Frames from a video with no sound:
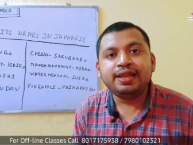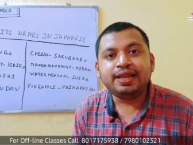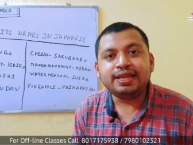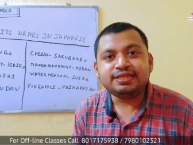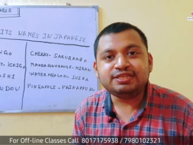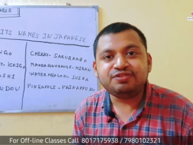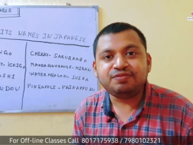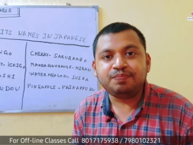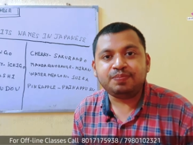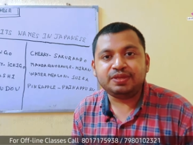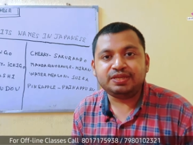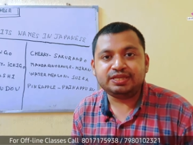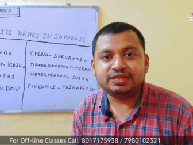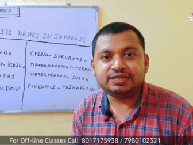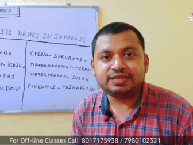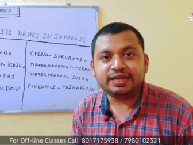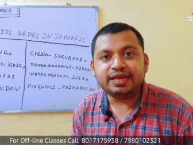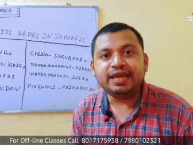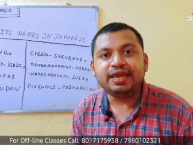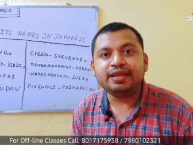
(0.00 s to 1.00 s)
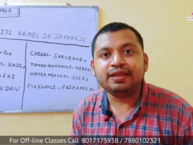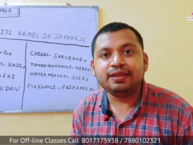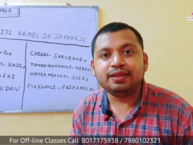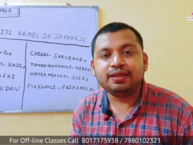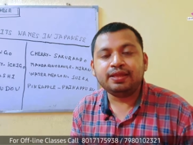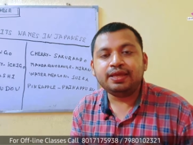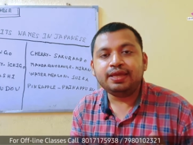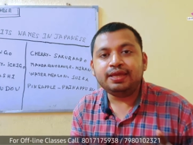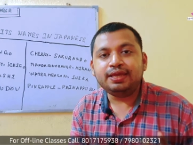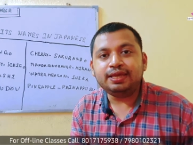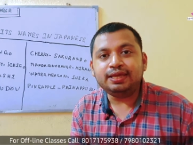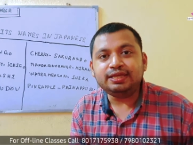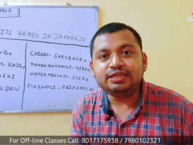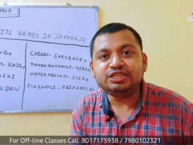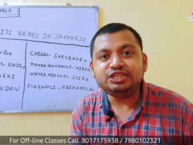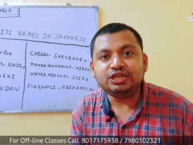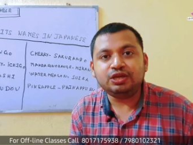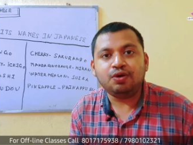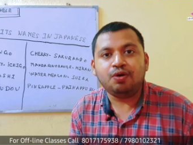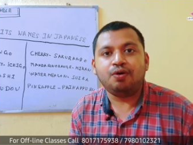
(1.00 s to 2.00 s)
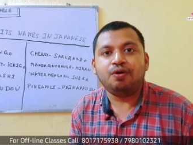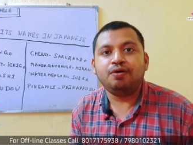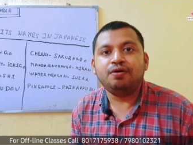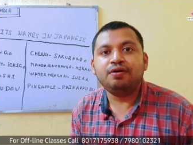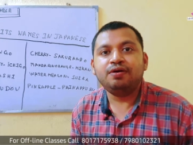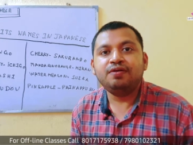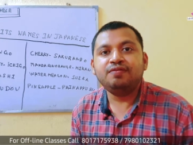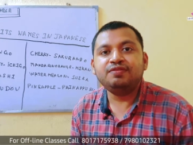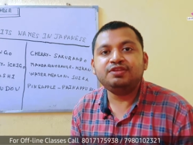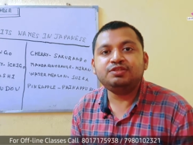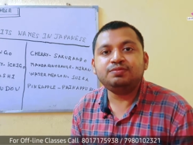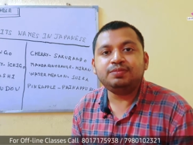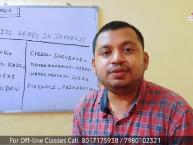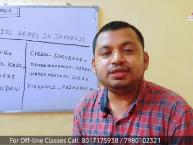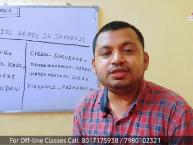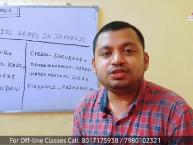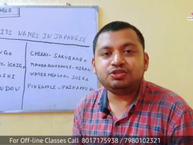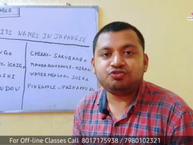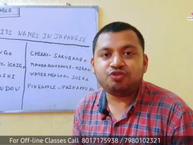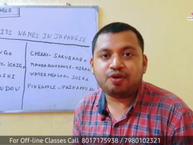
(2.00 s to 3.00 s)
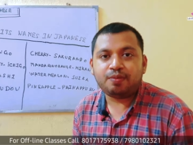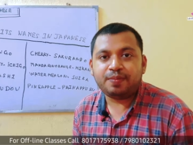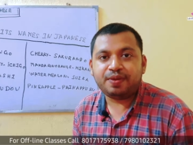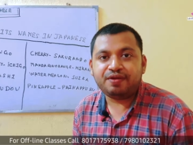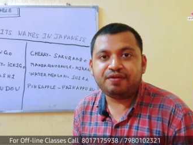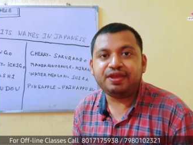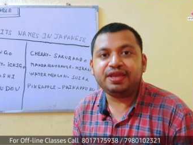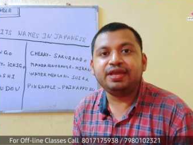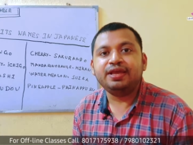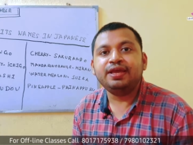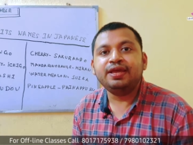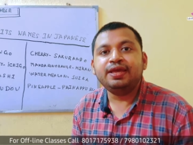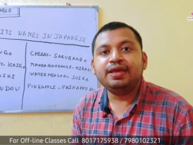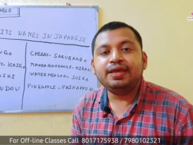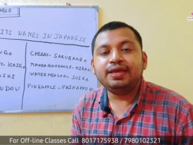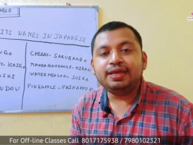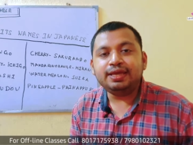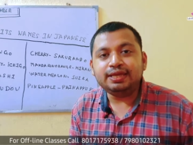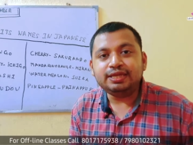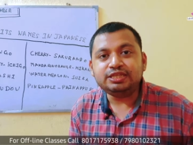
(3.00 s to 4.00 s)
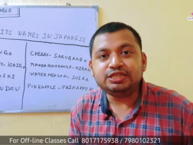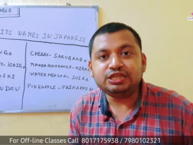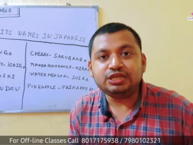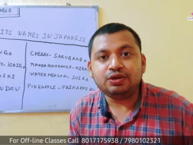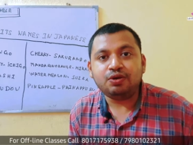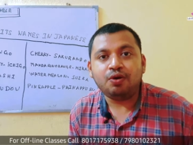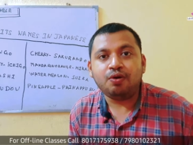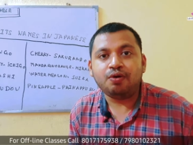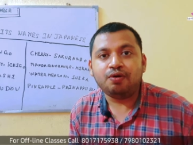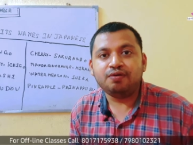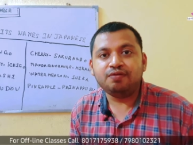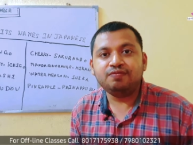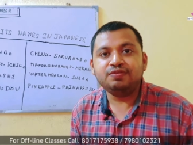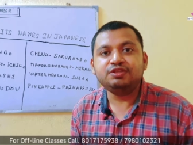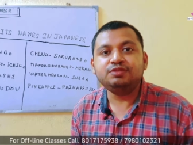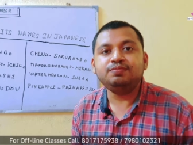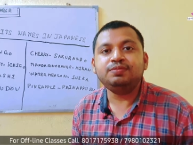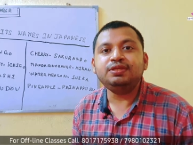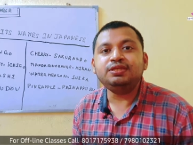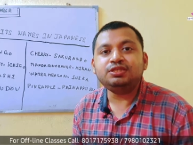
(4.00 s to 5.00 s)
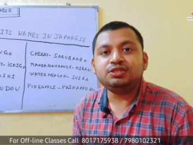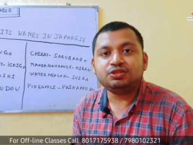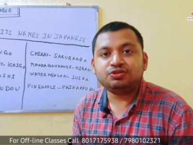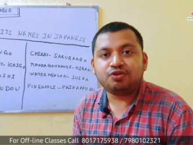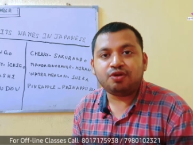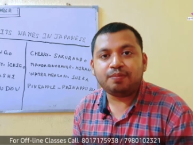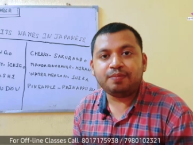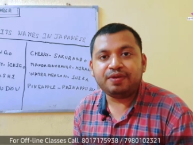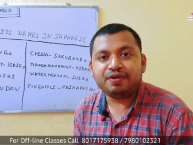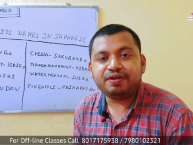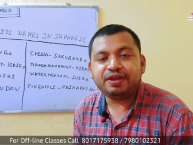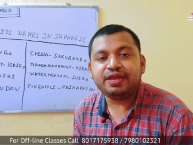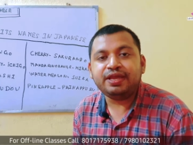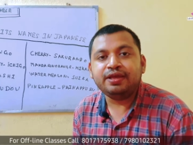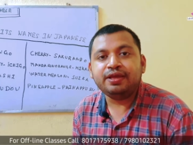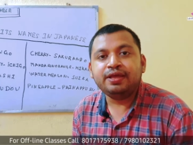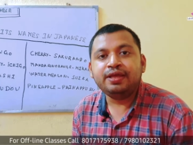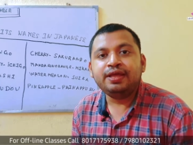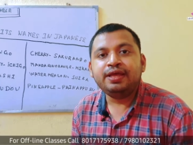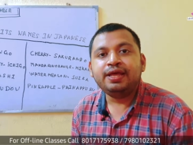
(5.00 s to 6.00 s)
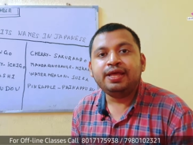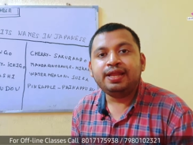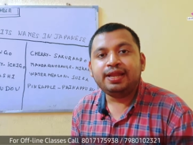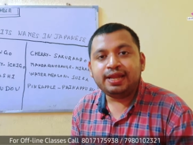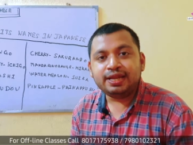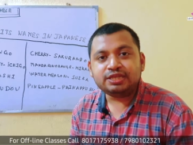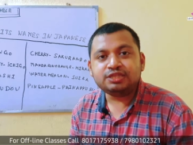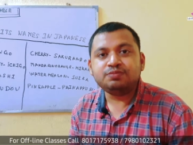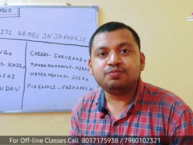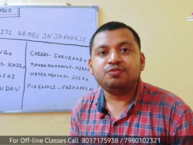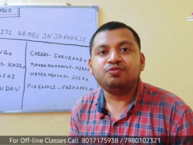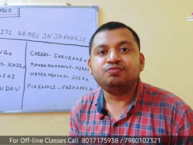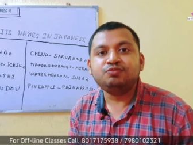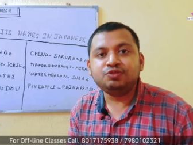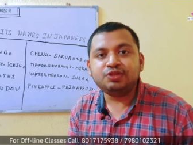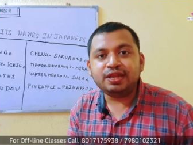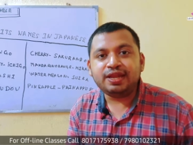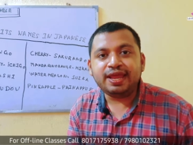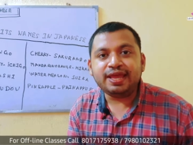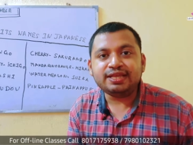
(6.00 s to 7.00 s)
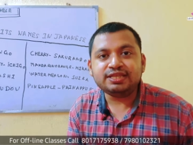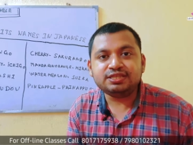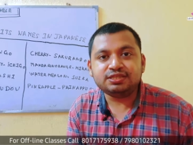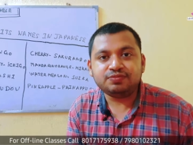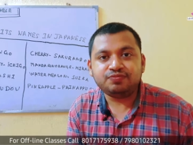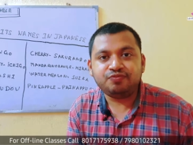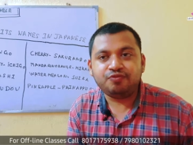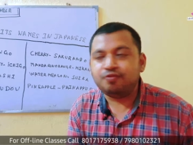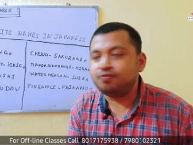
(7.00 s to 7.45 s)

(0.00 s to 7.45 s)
Let's repeat it again. Ichigo, which means strawberry. Ichigo, which means strawberry. Let's move to the next